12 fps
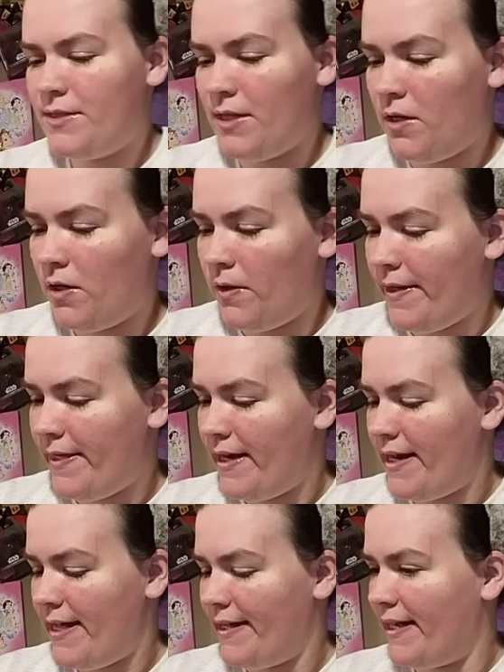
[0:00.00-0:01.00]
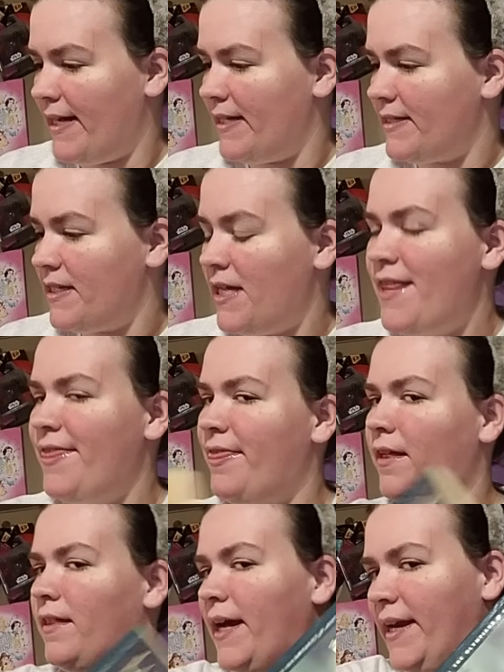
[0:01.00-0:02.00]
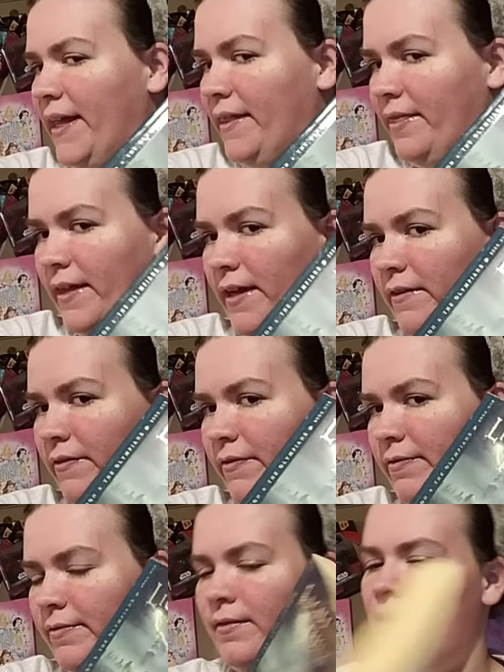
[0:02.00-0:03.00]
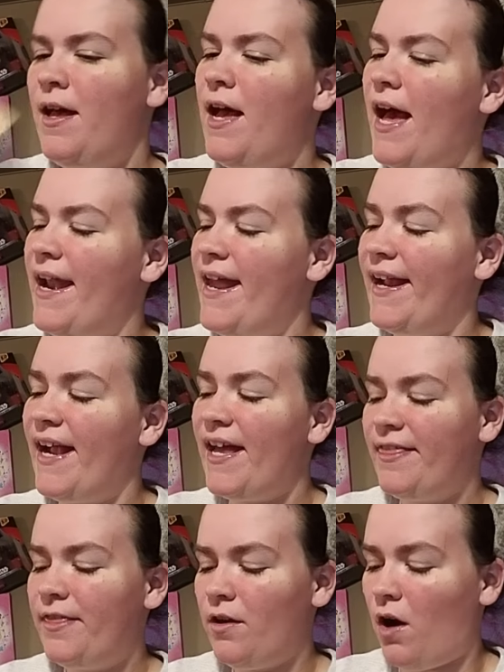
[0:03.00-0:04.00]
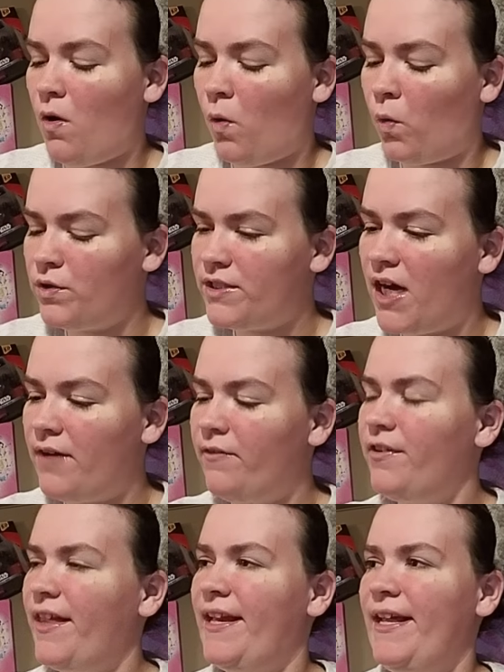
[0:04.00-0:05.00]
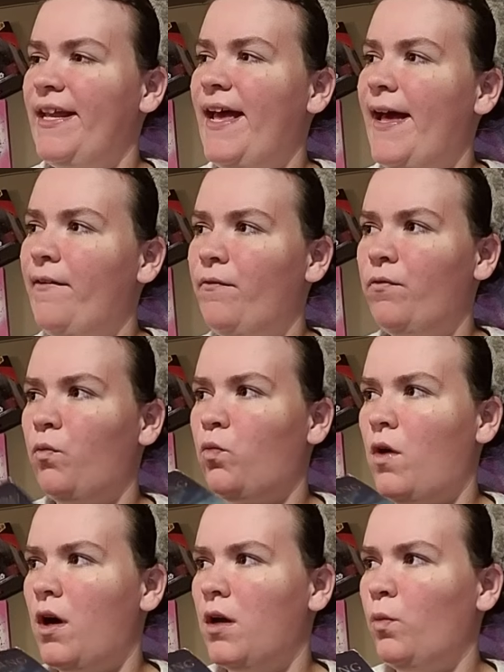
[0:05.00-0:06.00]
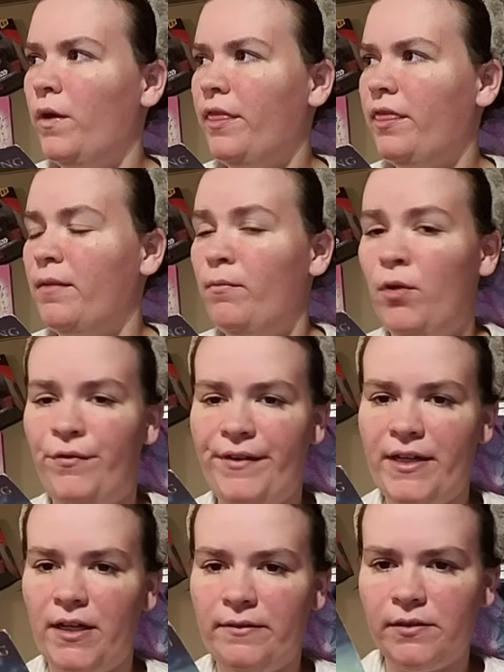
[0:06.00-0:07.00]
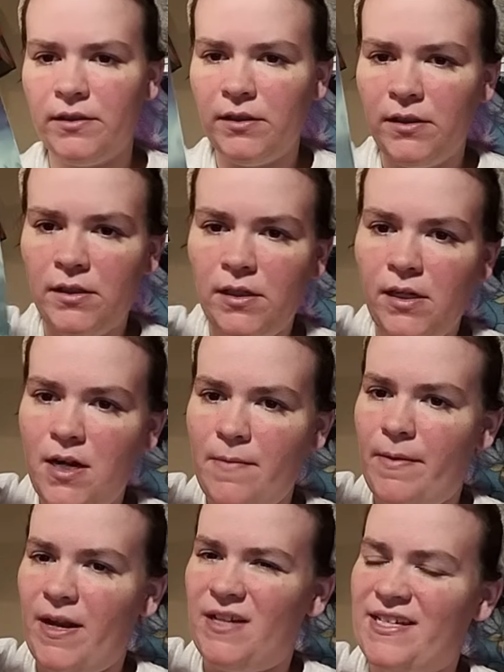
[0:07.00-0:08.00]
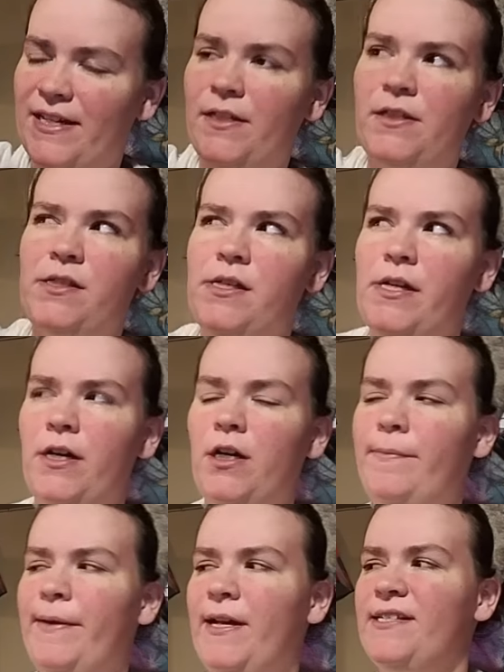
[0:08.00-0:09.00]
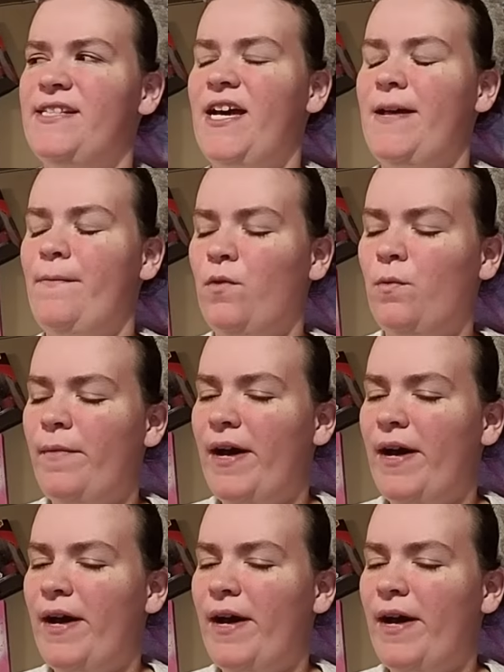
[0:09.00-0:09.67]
So, and then I got The Lightning Thief, and I got the old cover. They did have one with the movie cover. But I was like, no, because that one